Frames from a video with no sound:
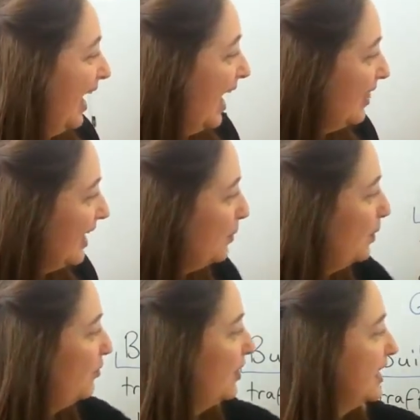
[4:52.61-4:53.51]
And then
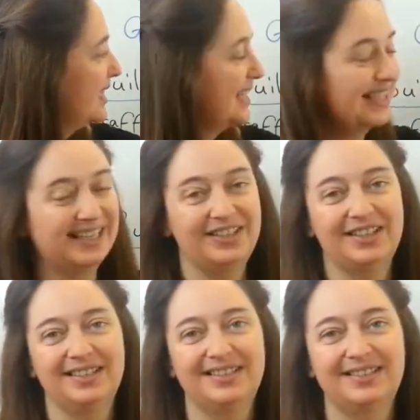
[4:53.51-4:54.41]
we finish the
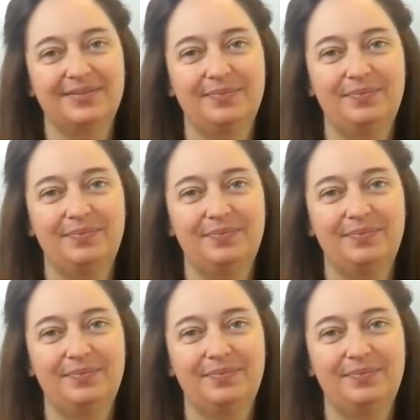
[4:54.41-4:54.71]
sentence.